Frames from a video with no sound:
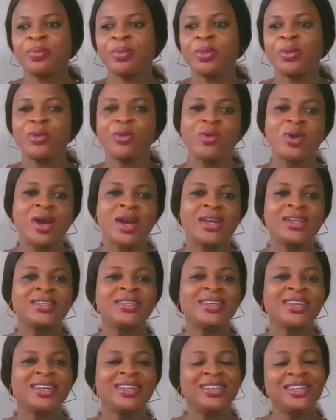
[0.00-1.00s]
Right.
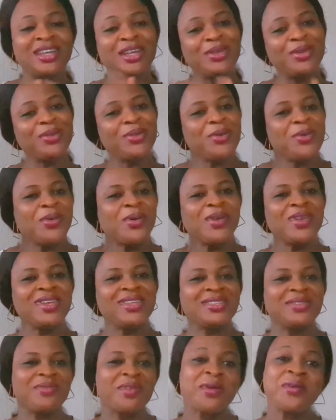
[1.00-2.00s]
And another one is
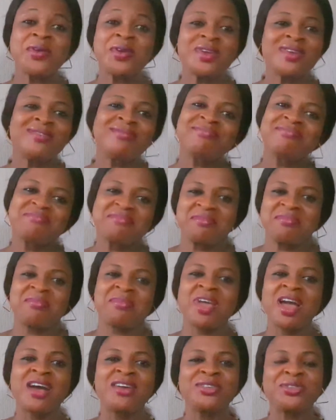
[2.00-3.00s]
a very
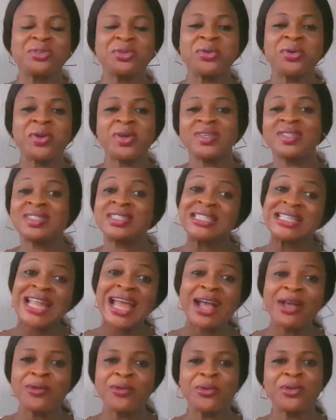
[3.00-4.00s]
casual or
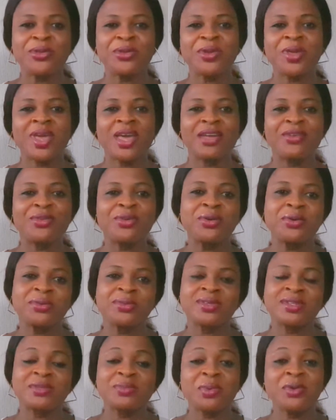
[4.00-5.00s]
slang one you can use,
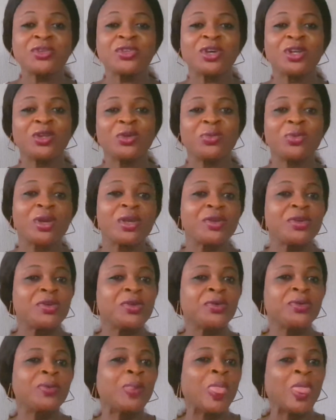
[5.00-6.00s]
especially when
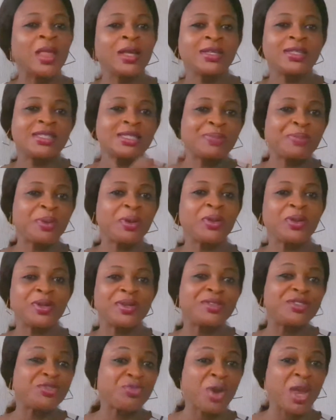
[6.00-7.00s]
you spill the
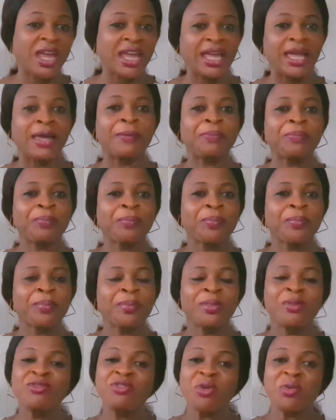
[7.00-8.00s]
drink.
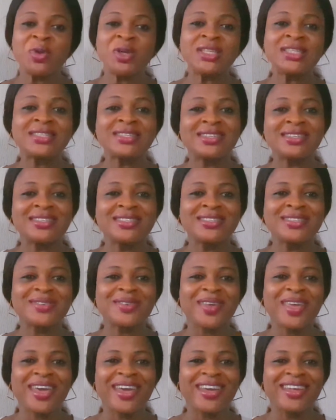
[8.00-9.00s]
For instance, you
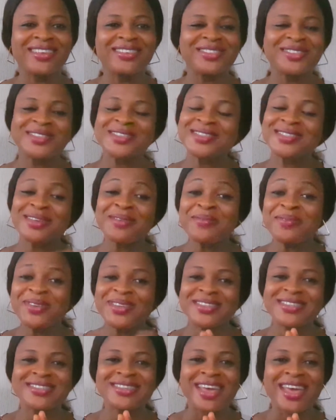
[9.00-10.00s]
can just simply
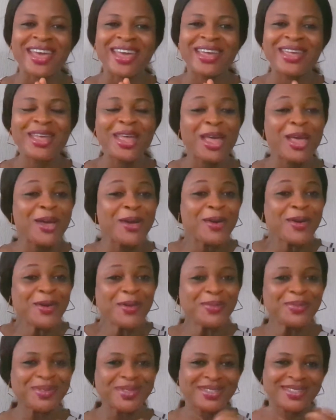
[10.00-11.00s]
say,
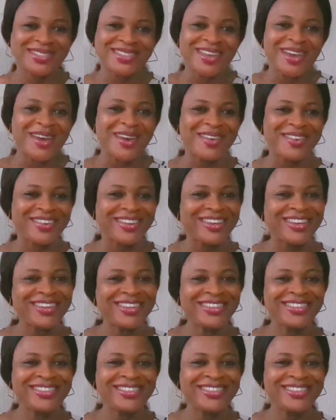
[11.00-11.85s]
oops, sorry.